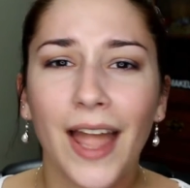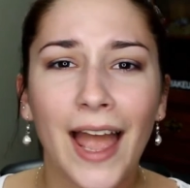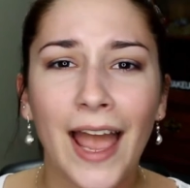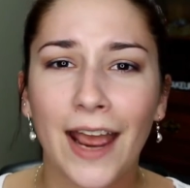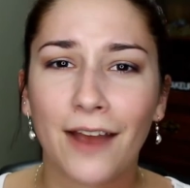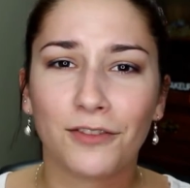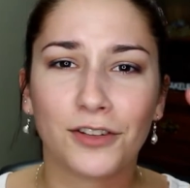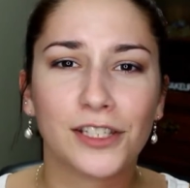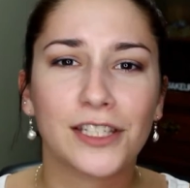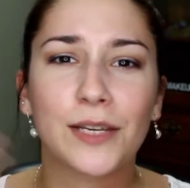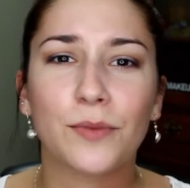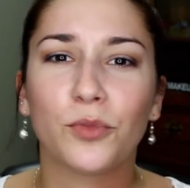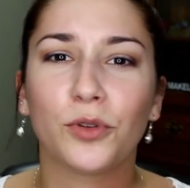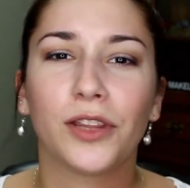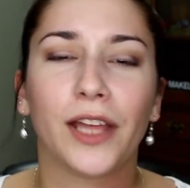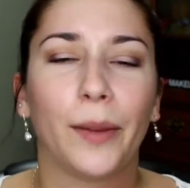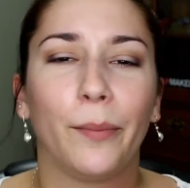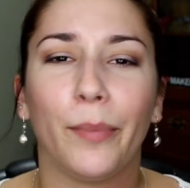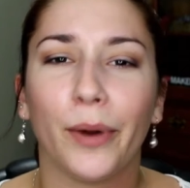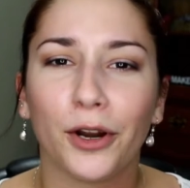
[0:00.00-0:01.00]
I have to sleep with
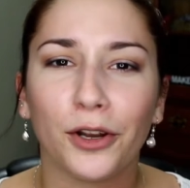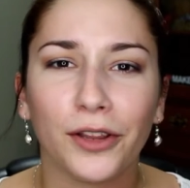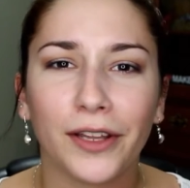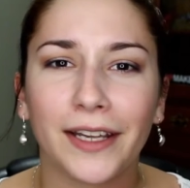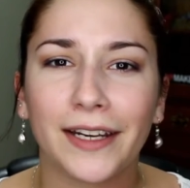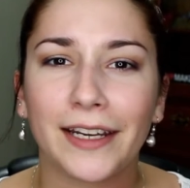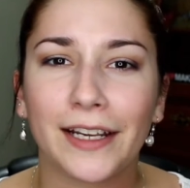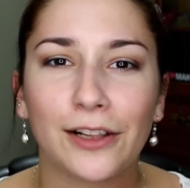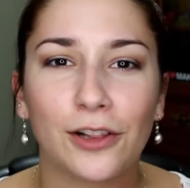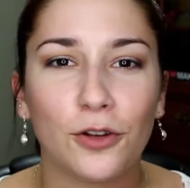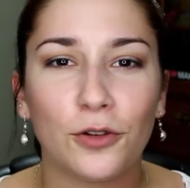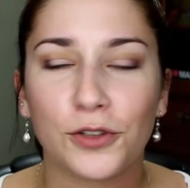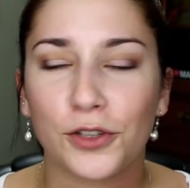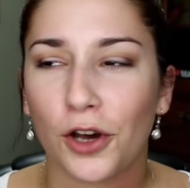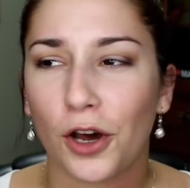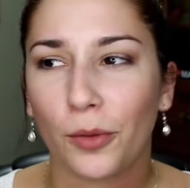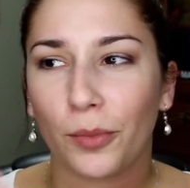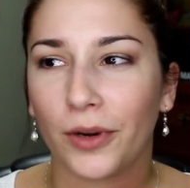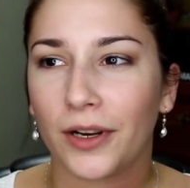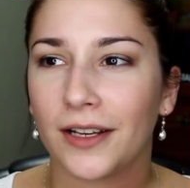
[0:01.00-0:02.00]
like barely any clothes
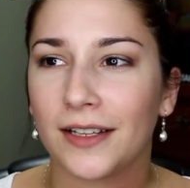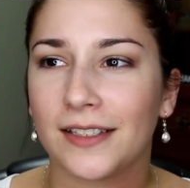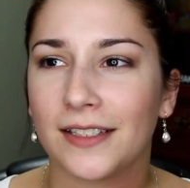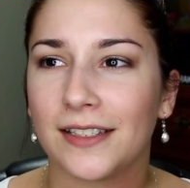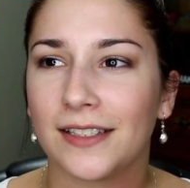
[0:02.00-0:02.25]
on because